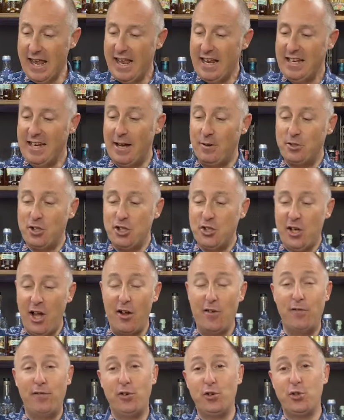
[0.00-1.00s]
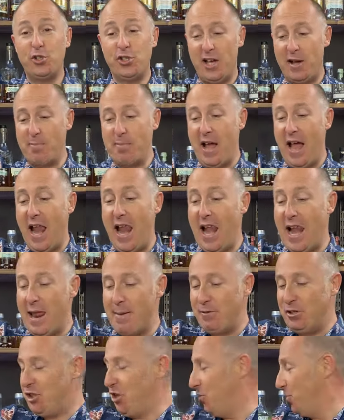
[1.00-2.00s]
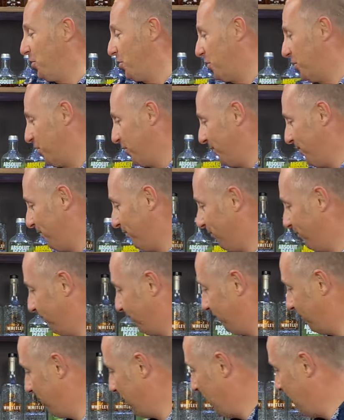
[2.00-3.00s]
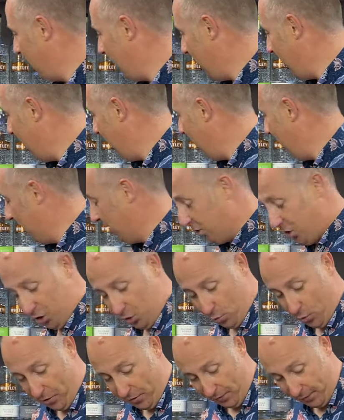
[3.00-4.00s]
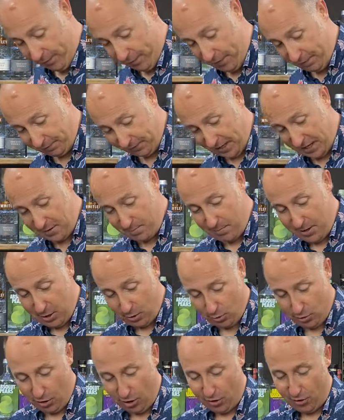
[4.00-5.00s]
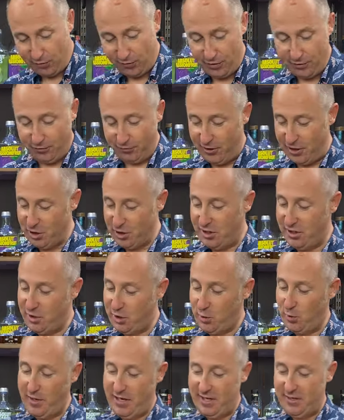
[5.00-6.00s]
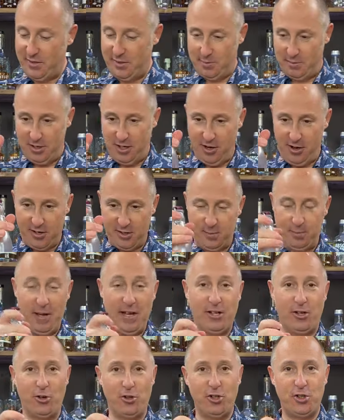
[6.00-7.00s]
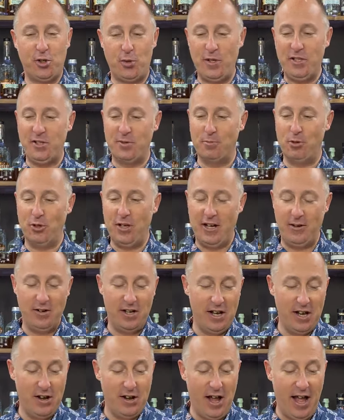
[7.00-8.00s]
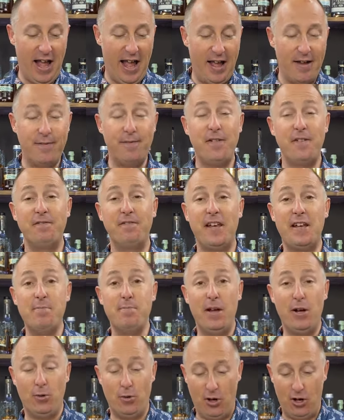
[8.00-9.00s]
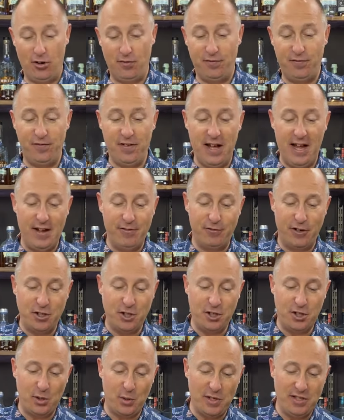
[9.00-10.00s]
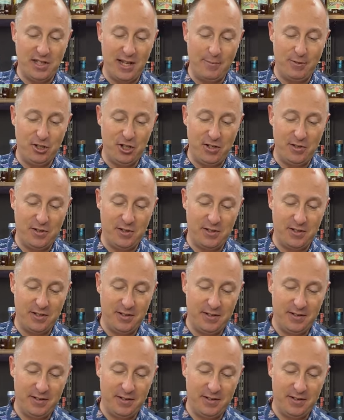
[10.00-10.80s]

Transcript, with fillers: Now, just going for some lemon juice. Uh, I just want 15 mil of freshly squeezed, last beer, got to squeeze some more now. Uh, 15 mil of uh, freshly squeezed lemon juice.